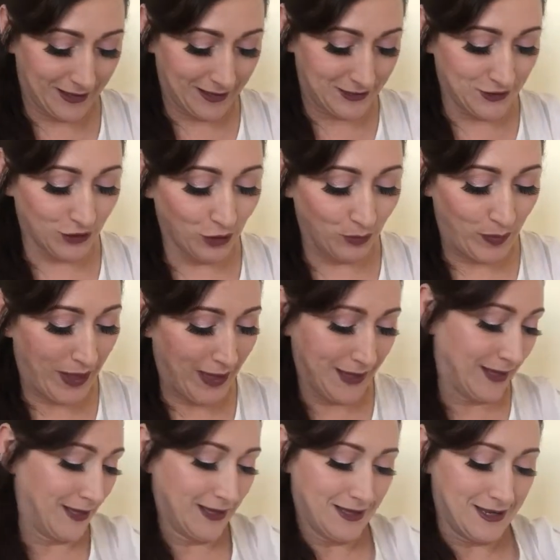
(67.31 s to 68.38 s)
and it's all
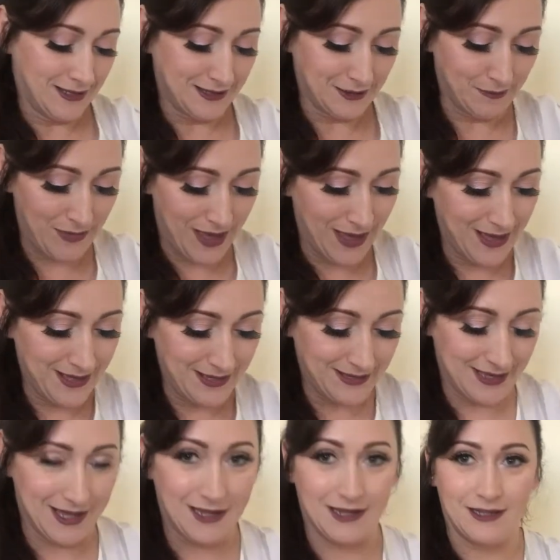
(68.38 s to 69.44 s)
pink, and it's
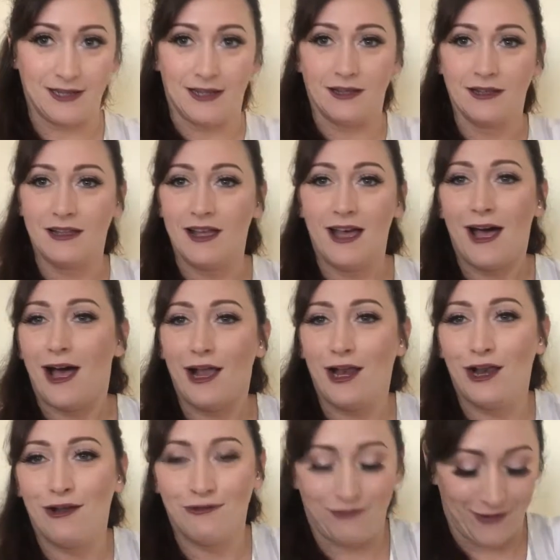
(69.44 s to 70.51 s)
amazing, and I
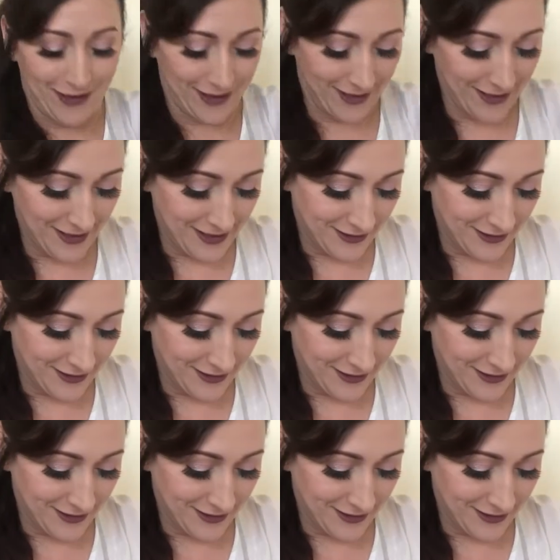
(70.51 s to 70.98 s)
love it.